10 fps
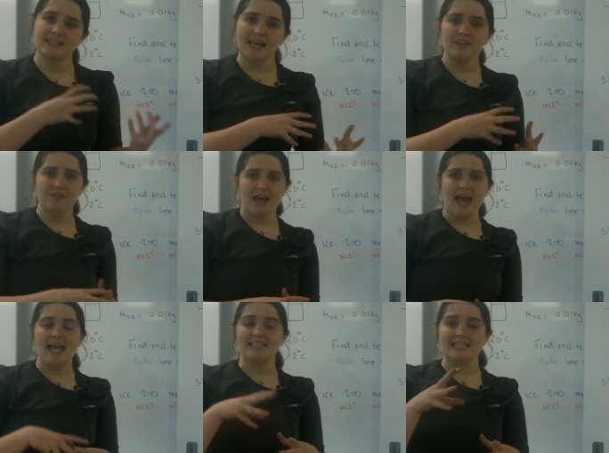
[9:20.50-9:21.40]
So that
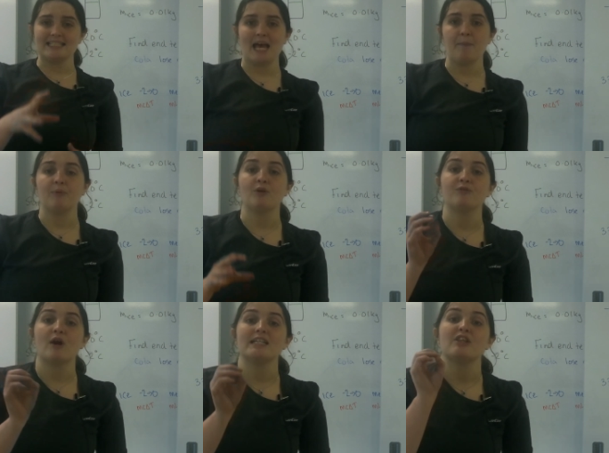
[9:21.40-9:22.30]
there is an
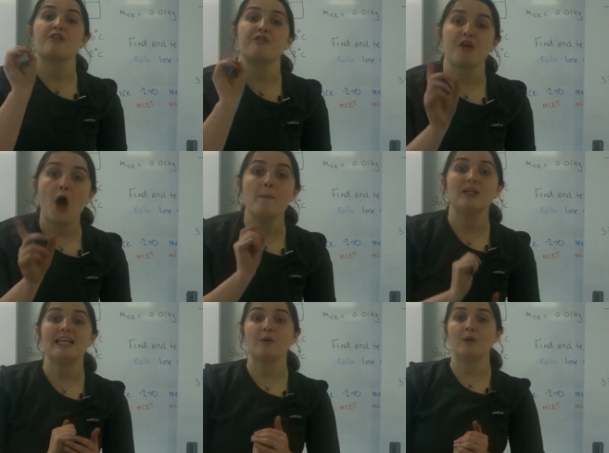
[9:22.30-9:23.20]
example of finding the
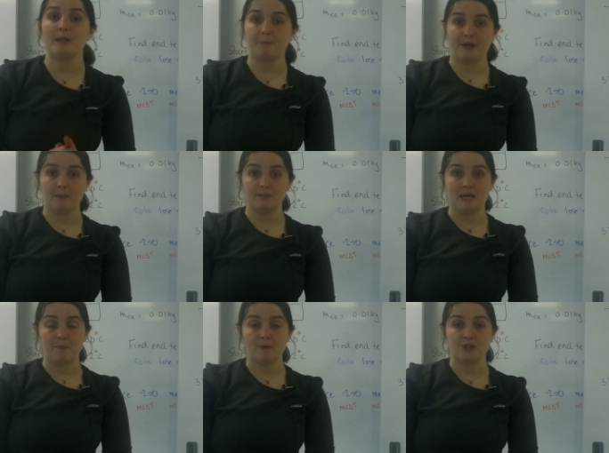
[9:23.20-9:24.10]
thermal
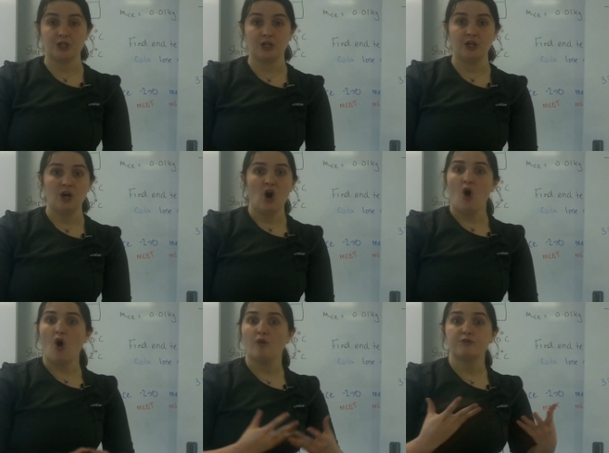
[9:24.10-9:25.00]
equilibrium temperature
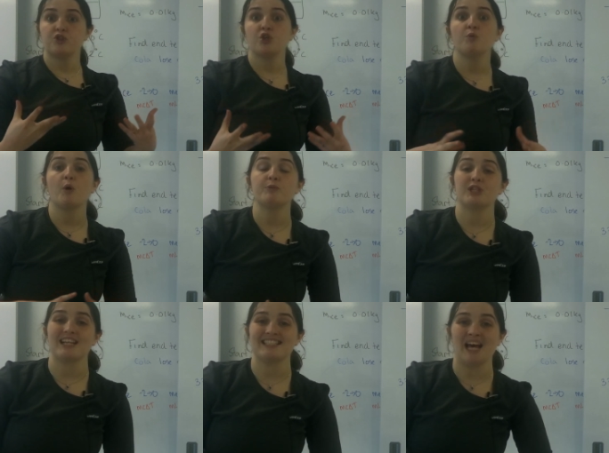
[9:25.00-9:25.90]
of two
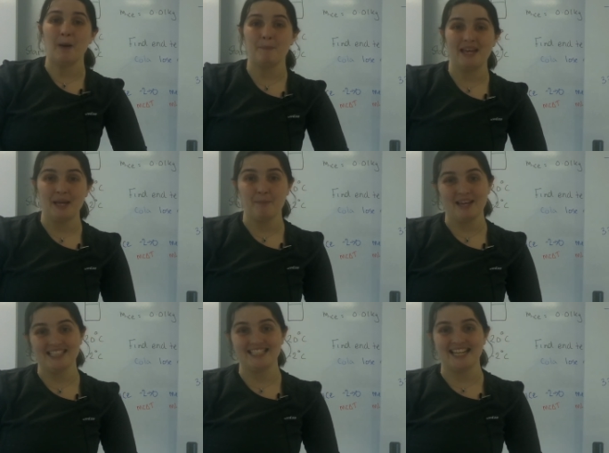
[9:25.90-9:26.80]
objects that are
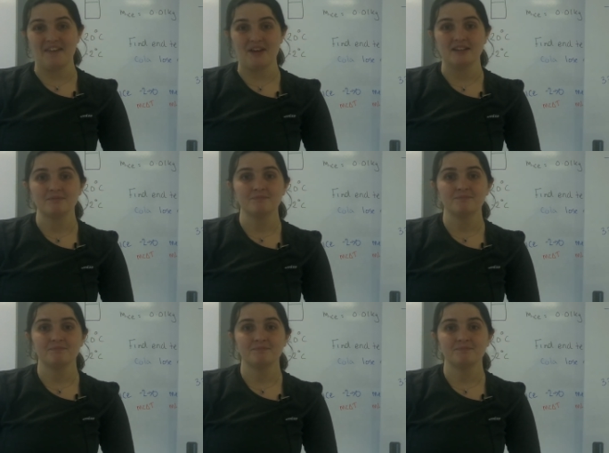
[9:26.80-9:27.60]
being mixed together.